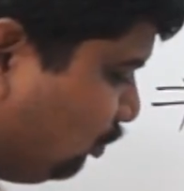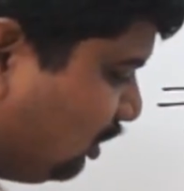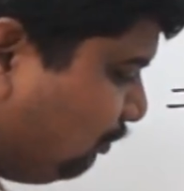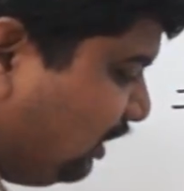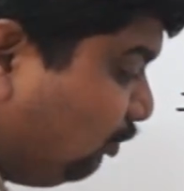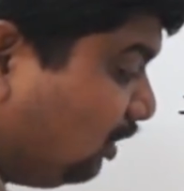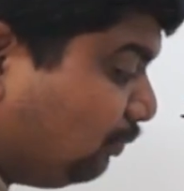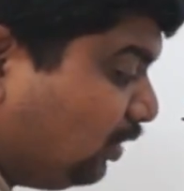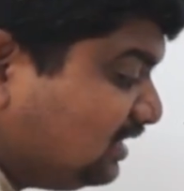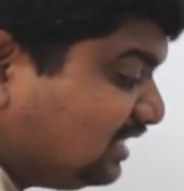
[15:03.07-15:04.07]
1 by
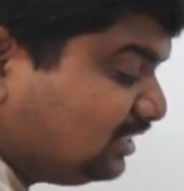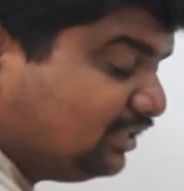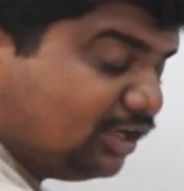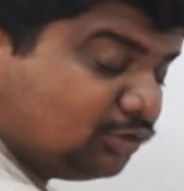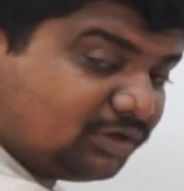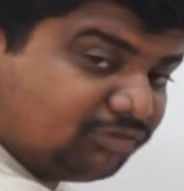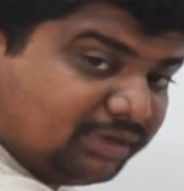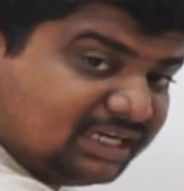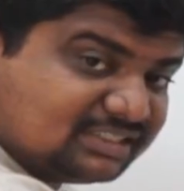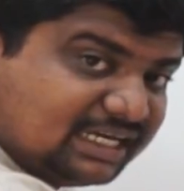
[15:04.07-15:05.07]
1.6 in 10 to the power of
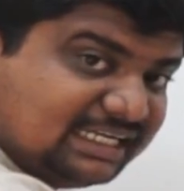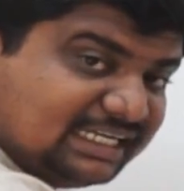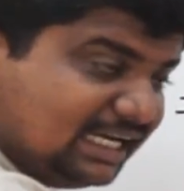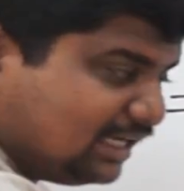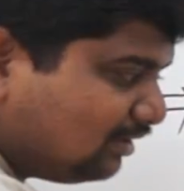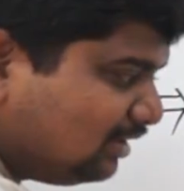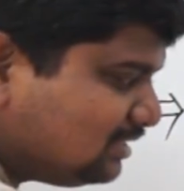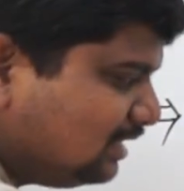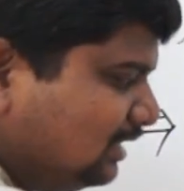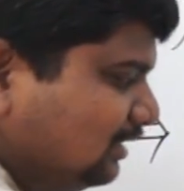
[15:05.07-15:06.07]
minus 19
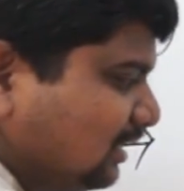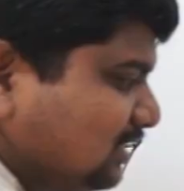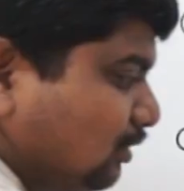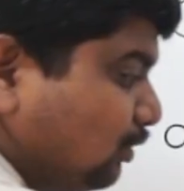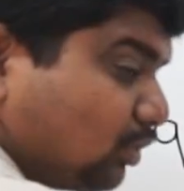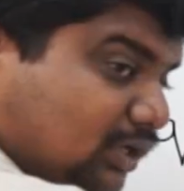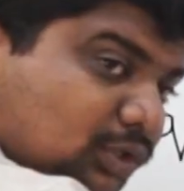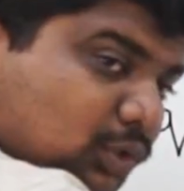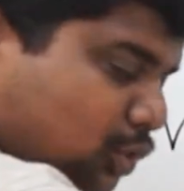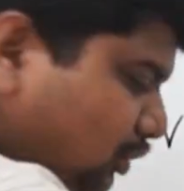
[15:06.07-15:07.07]
electrons, that is equal to
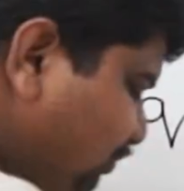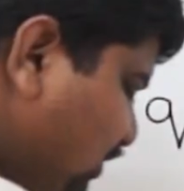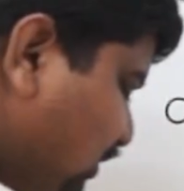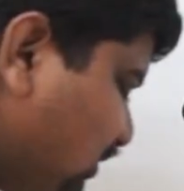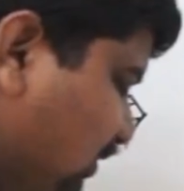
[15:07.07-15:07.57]
1 coulomb.